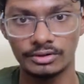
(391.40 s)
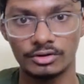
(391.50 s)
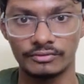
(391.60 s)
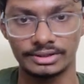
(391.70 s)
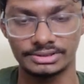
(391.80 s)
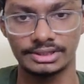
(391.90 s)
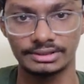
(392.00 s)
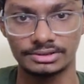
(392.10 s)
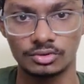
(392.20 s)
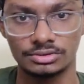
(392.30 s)
way of
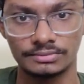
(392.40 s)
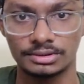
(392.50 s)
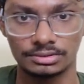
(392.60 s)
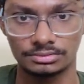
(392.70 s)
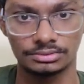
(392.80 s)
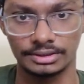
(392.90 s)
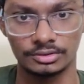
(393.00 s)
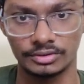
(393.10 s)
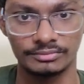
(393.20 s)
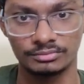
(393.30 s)
understanding this concept, then like
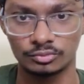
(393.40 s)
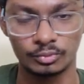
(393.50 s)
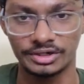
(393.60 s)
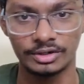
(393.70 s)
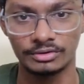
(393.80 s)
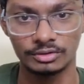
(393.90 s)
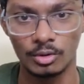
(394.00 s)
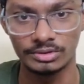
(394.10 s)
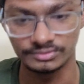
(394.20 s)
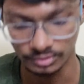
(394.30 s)
you can put it down in the
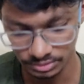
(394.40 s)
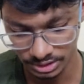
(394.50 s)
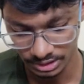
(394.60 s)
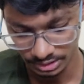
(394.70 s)
comments below.